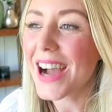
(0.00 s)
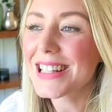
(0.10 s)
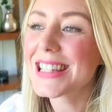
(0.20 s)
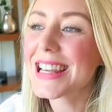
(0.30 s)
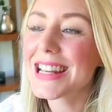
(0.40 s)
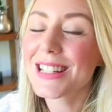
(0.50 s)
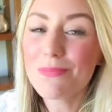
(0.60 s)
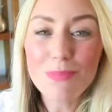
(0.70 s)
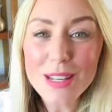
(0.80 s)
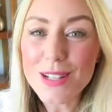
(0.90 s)
I just think it is a
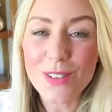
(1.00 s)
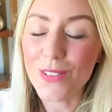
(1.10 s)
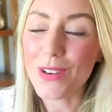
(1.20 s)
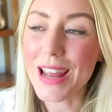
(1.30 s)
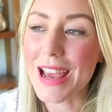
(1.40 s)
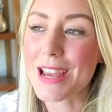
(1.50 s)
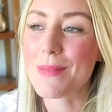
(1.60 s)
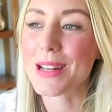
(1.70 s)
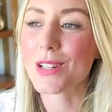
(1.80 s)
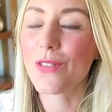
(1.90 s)
beautiful
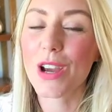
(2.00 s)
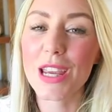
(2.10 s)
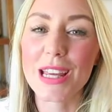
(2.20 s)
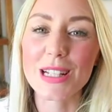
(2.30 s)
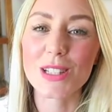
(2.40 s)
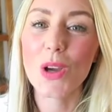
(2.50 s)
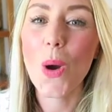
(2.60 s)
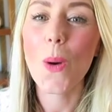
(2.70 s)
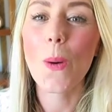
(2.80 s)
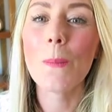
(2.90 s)
name. It is funky, it is
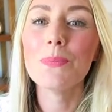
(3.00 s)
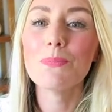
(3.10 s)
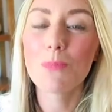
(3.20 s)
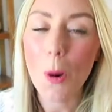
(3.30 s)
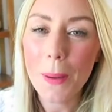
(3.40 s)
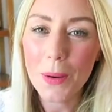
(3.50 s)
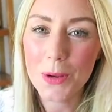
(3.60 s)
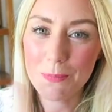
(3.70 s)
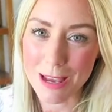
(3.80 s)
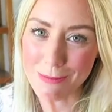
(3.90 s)
cool. Pop it on
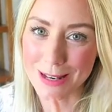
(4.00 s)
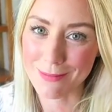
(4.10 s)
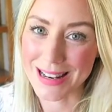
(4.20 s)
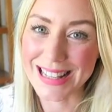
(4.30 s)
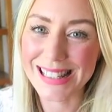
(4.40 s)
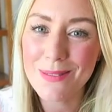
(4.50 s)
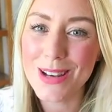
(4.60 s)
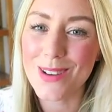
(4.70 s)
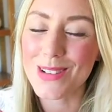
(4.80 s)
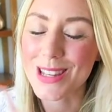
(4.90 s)
your baby name list. Let me
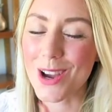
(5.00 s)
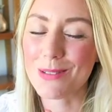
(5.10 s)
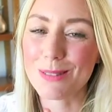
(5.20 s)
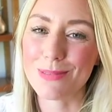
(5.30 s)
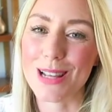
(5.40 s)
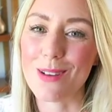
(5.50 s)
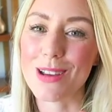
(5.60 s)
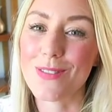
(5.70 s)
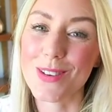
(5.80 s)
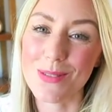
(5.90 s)
know in the comments below
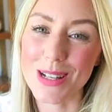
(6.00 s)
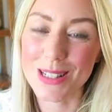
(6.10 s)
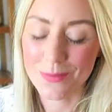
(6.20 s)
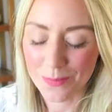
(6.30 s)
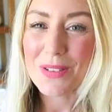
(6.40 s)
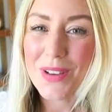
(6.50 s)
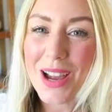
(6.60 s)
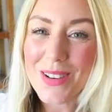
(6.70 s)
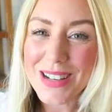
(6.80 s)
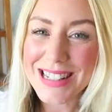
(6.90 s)
if you would. So we've
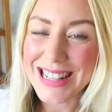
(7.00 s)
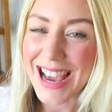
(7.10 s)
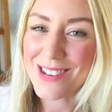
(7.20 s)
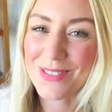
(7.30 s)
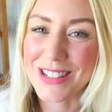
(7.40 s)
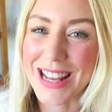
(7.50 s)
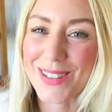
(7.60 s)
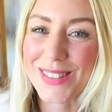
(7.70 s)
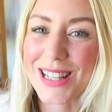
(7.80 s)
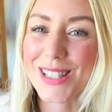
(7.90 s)
quite got into animal
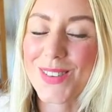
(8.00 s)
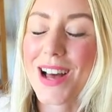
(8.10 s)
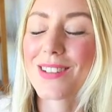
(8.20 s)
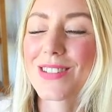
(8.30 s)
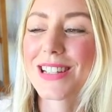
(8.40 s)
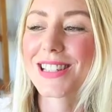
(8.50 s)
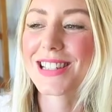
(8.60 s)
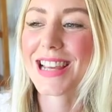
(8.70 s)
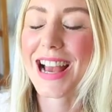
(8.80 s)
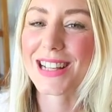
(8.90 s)
names as well
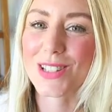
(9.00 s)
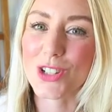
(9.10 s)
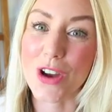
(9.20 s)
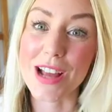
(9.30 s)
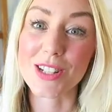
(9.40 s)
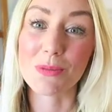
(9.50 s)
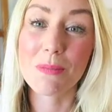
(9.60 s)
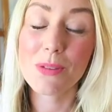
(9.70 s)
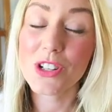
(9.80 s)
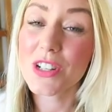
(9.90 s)
recently as a trend, and
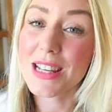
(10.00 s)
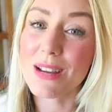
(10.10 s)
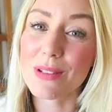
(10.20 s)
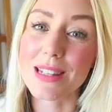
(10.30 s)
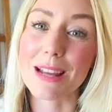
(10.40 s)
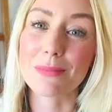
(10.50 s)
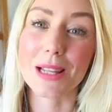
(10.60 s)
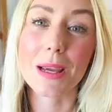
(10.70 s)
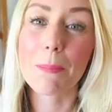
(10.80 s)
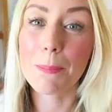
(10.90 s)
we're pushing it with names
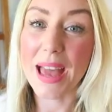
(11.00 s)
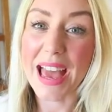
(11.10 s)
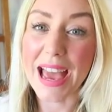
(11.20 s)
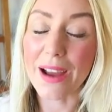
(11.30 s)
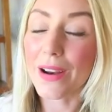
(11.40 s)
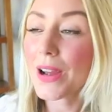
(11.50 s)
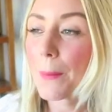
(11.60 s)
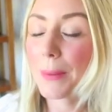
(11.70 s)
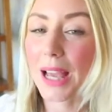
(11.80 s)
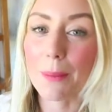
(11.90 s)
like Bear
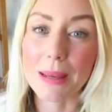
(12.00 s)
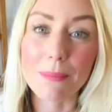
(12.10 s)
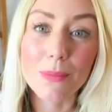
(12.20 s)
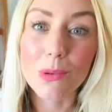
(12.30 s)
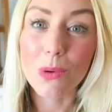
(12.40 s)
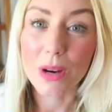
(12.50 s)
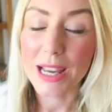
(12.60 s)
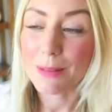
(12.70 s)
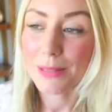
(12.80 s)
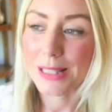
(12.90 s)
becoming more
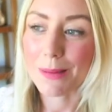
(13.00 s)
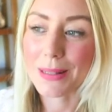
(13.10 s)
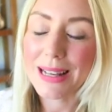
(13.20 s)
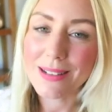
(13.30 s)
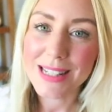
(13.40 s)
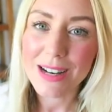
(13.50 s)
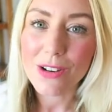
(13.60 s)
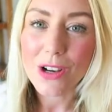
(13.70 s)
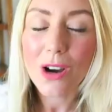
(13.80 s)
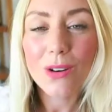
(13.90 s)
hipster. But now
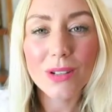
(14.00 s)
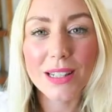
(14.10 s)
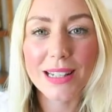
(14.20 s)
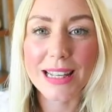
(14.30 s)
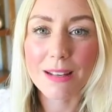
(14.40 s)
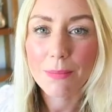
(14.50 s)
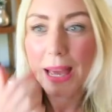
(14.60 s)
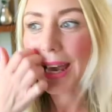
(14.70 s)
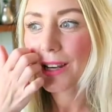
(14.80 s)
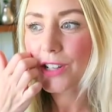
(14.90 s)
Cheryl Cole and Liam
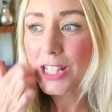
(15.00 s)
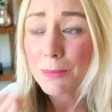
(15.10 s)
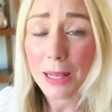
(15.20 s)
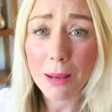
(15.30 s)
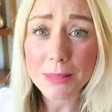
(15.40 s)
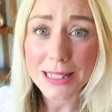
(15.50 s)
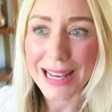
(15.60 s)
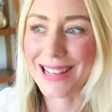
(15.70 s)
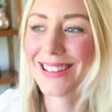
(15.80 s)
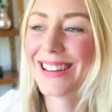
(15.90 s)
Payne, who just split up
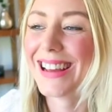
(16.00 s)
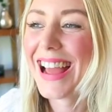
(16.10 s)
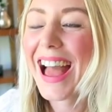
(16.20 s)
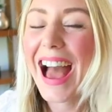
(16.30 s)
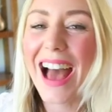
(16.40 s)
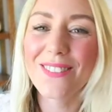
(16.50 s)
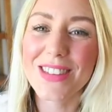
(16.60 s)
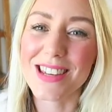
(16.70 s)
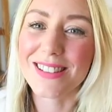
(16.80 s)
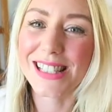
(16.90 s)
today, have
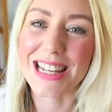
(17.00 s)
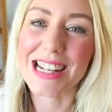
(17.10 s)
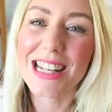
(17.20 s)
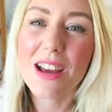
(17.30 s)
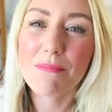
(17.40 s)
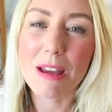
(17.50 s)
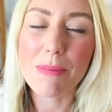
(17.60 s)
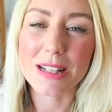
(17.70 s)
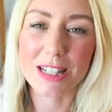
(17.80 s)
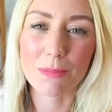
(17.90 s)
used it.
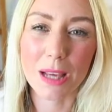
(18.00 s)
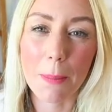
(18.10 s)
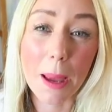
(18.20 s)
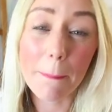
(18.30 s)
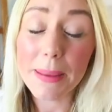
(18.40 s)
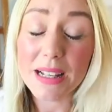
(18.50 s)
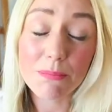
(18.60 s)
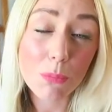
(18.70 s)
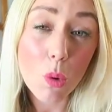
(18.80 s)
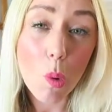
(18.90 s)
Maybe it's just becoming a bit
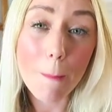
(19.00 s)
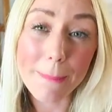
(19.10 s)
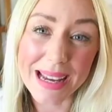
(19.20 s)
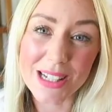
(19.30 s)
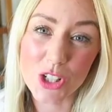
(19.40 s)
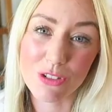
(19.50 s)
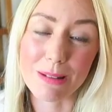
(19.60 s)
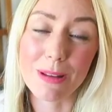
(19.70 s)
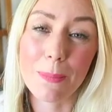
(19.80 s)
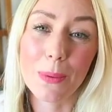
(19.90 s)
more
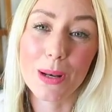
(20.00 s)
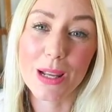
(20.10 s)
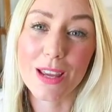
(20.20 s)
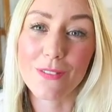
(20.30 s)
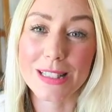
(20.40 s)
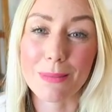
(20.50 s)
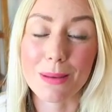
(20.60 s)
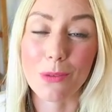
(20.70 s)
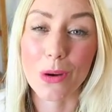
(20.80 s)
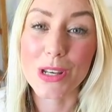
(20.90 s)
mainstream. People are looking for
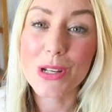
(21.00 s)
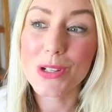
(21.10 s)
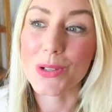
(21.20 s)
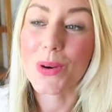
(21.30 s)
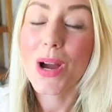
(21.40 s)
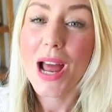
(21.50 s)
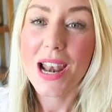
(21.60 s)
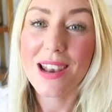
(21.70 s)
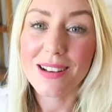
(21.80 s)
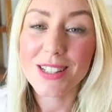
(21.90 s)
something more unusual.
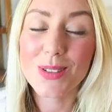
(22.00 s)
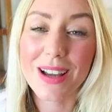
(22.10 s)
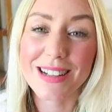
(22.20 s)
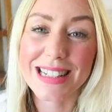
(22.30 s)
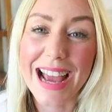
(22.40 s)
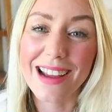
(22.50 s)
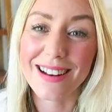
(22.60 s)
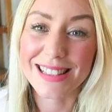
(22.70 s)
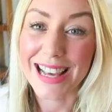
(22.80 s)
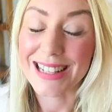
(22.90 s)
Last week I did
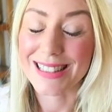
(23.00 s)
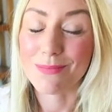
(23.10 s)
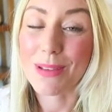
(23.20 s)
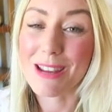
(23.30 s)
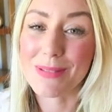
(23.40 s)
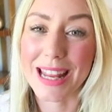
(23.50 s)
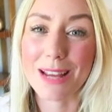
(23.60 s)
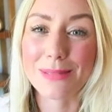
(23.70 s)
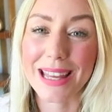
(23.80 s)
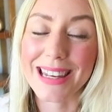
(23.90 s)
Anglo-Saxon baby
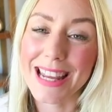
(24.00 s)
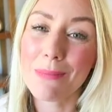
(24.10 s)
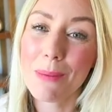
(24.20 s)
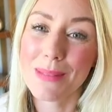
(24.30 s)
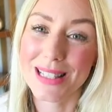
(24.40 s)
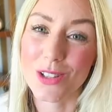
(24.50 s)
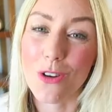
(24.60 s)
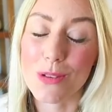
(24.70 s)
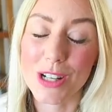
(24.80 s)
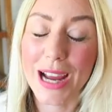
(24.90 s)
names, and a name I missed
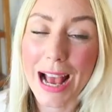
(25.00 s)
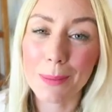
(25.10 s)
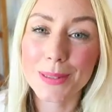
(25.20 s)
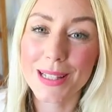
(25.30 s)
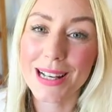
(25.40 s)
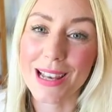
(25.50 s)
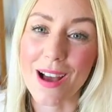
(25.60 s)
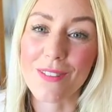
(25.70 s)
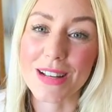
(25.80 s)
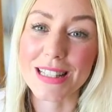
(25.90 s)
off, which I absolutely
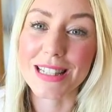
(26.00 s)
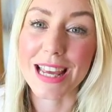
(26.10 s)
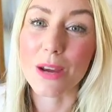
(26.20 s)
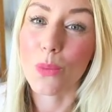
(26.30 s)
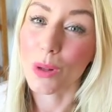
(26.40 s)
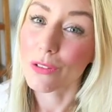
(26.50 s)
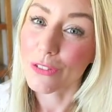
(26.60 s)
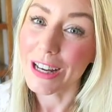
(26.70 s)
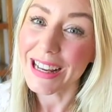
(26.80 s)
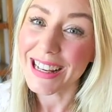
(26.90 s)
love, is the name
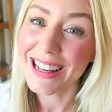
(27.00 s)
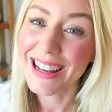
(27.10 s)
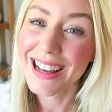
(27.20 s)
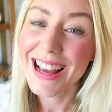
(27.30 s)
Wolfric.